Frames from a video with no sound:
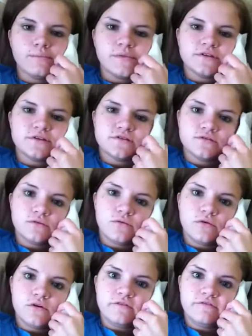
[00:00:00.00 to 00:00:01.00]
My sister
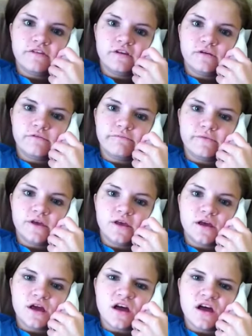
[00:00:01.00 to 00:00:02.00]
recorded a video of
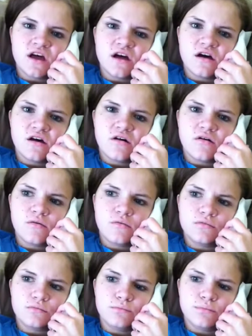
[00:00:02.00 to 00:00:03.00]
me.
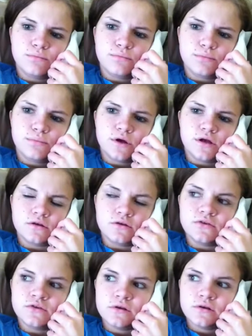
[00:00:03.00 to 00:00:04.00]
Ow!
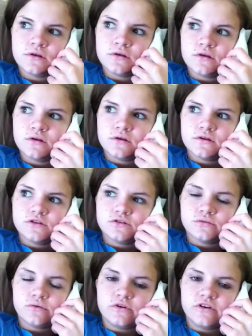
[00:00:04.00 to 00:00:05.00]
Balls. She
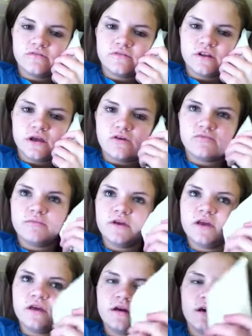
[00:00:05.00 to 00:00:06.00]
recorded a video of
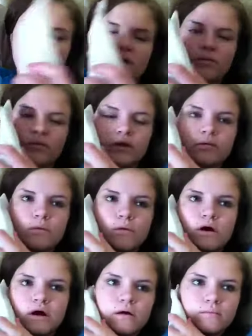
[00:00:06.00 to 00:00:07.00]
me when I
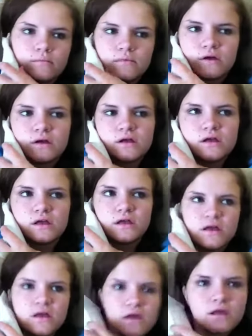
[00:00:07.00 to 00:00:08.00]
woke up.
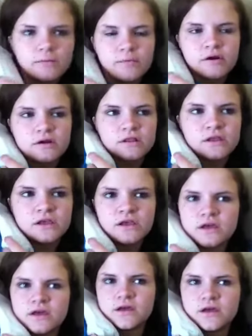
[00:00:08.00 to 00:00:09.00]
And
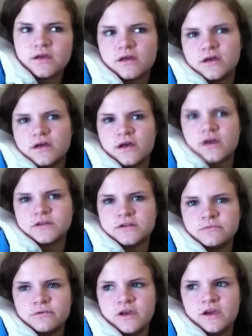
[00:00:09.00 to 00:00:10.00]
apparently, I
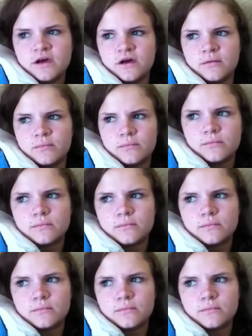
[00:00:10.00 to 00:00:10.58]
didn't wake up